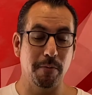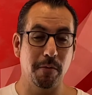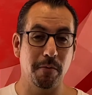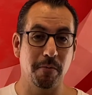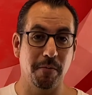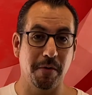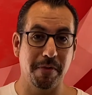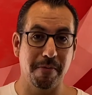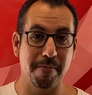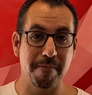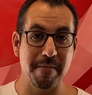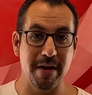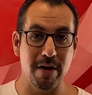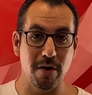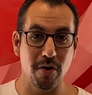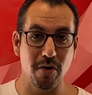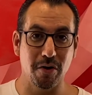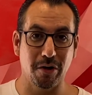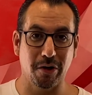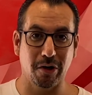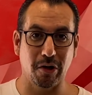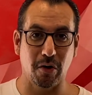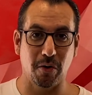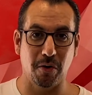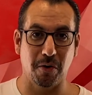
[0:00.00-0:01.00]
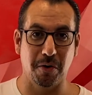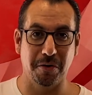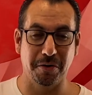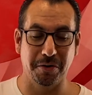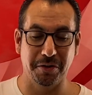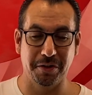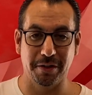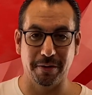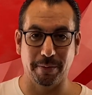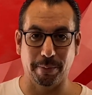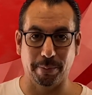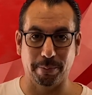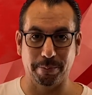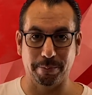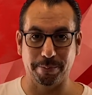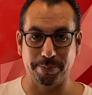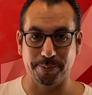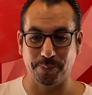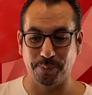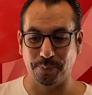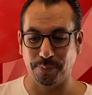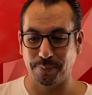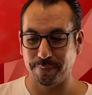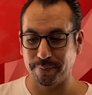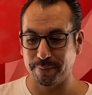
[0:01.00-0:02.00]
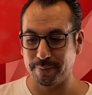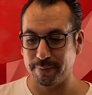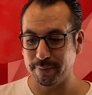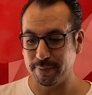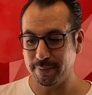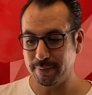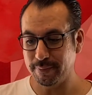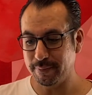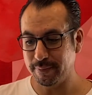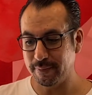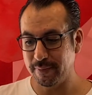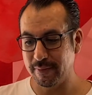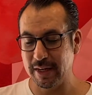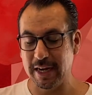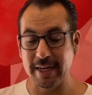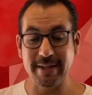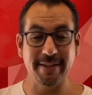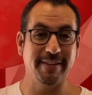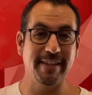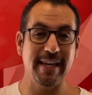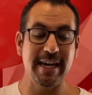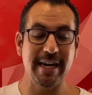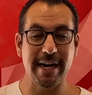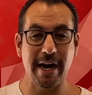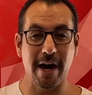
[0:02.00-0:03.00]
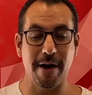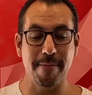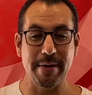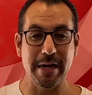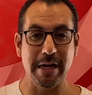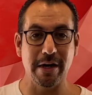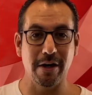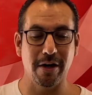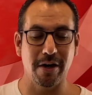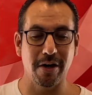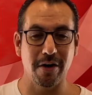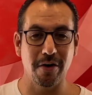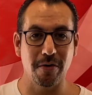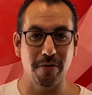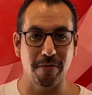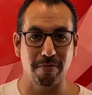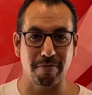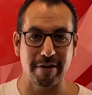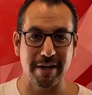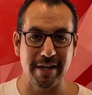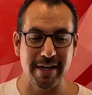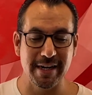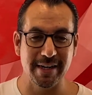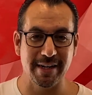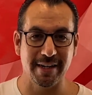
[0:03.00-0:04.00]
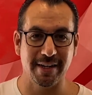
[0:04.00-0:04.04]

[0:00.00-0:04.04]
with miracles is they come and go, right?